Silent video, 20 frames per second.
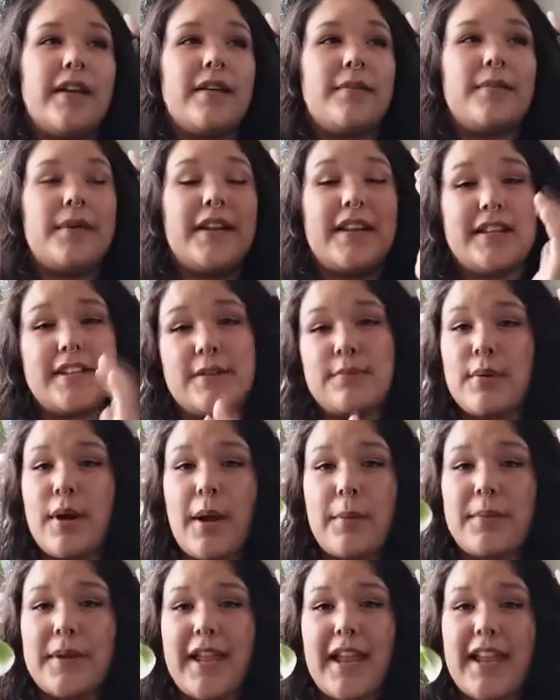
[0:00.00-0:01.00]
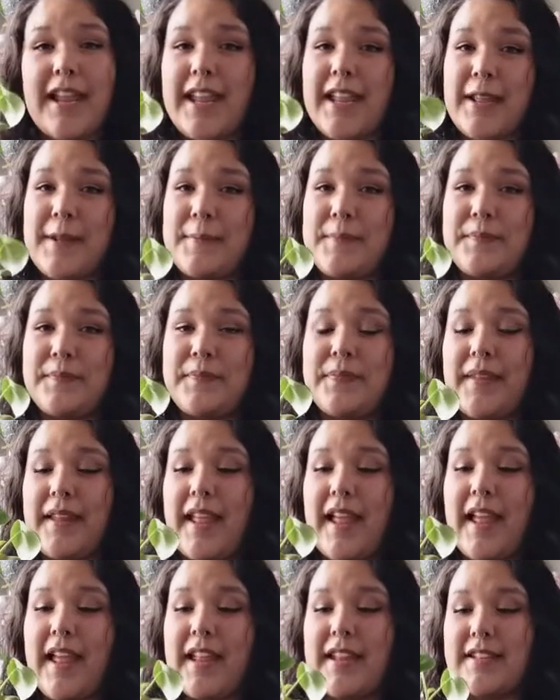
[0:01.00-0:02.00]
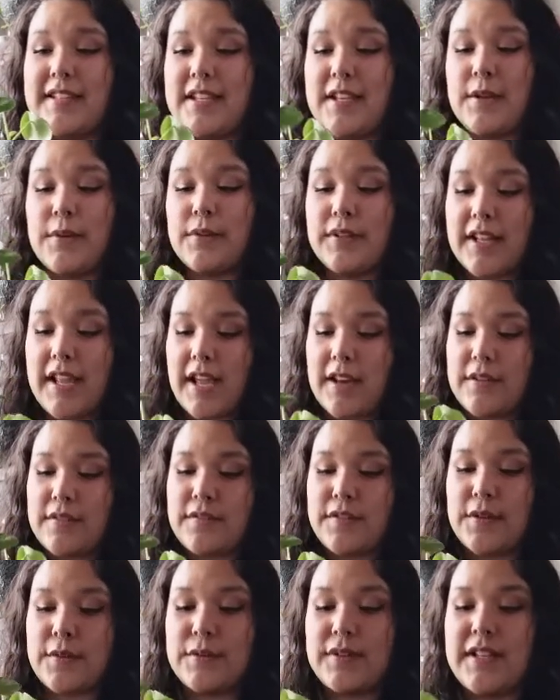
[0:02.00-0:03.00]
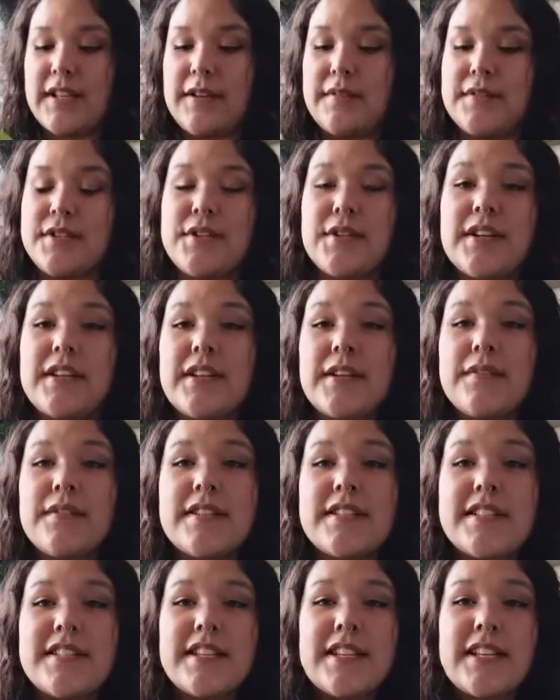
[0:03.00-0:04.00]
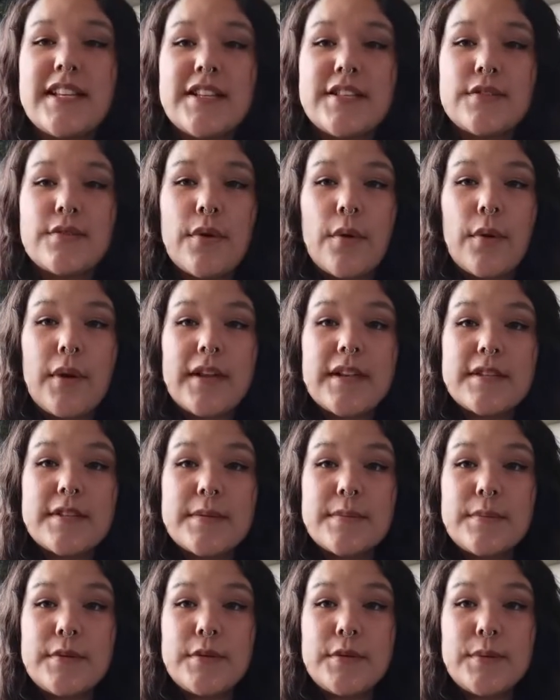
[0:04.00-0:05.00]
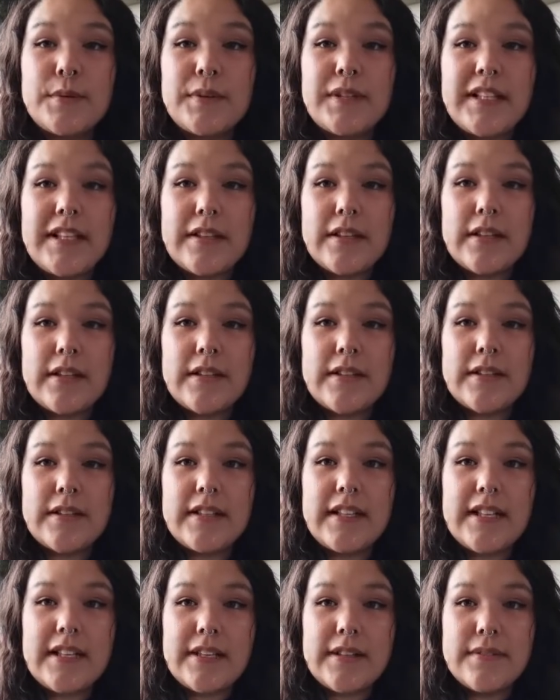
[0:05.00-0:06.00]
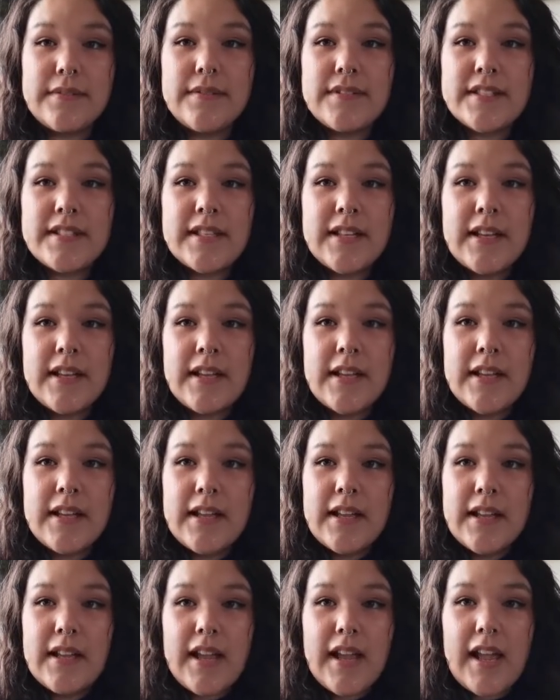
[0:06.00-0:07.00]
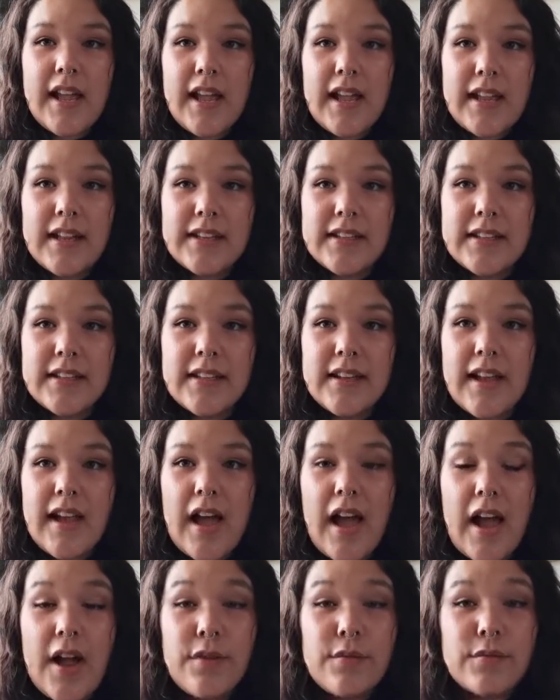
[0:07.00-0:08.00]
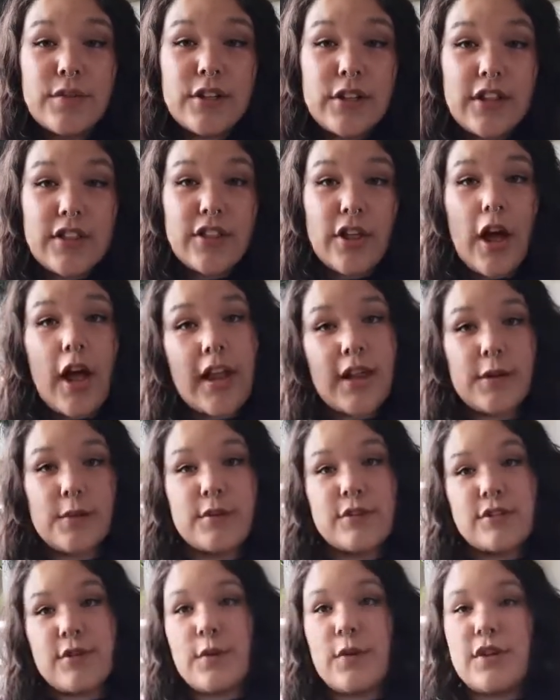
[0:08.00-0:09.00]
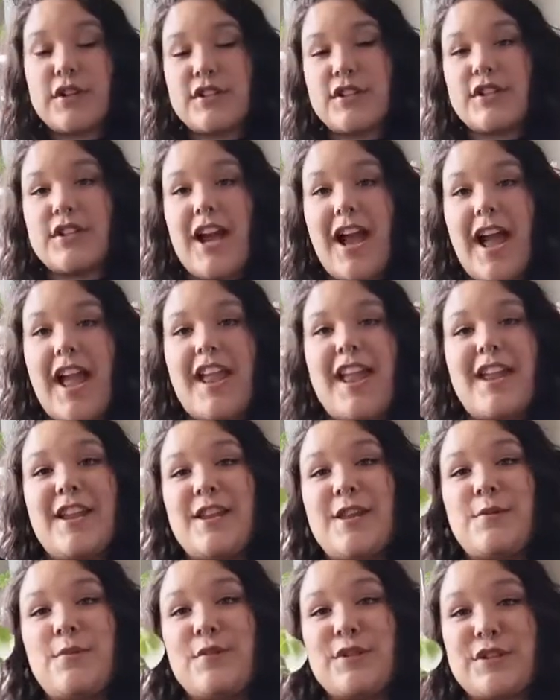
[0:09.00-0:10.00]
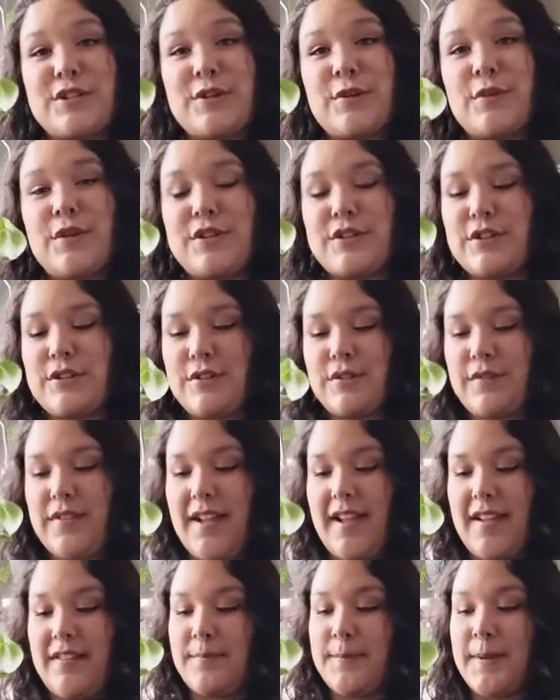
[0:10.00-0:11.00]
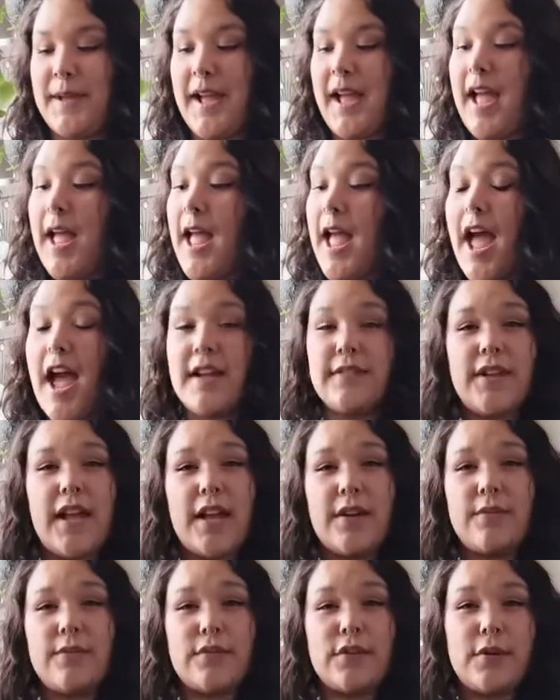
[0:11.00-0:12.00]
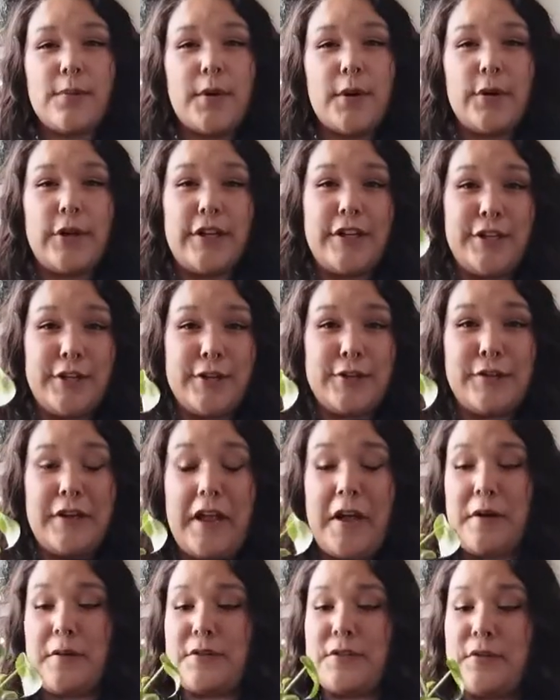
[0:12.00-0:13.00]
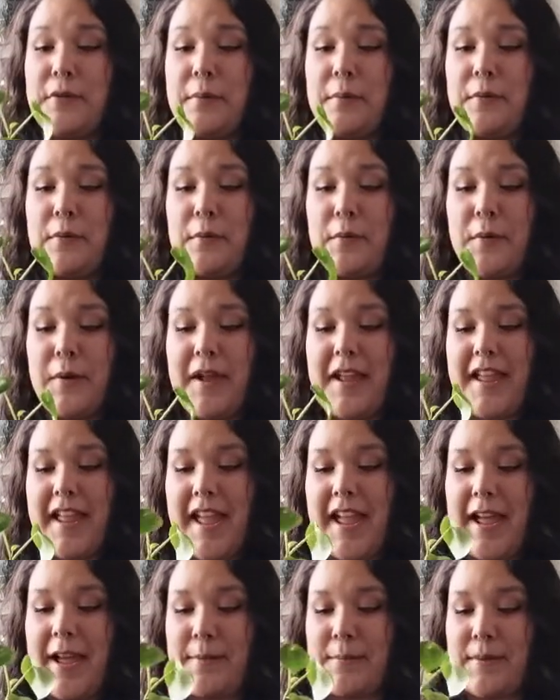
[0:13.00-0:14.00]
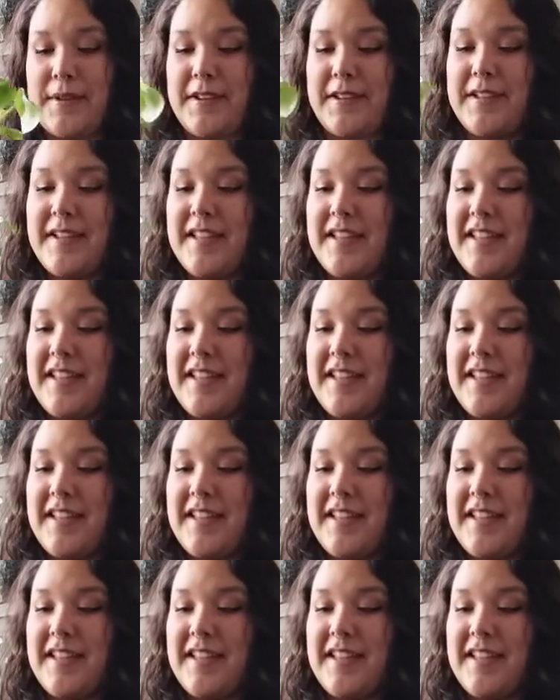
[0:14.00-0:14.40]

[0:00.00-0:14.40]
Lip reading: but I did propagate him. And he only had a few leaves. You can even see he's growing some new leaves. And I really thought he was going to die and he wasn't going to survive. But I've had him for about a year now, so I'm quite happy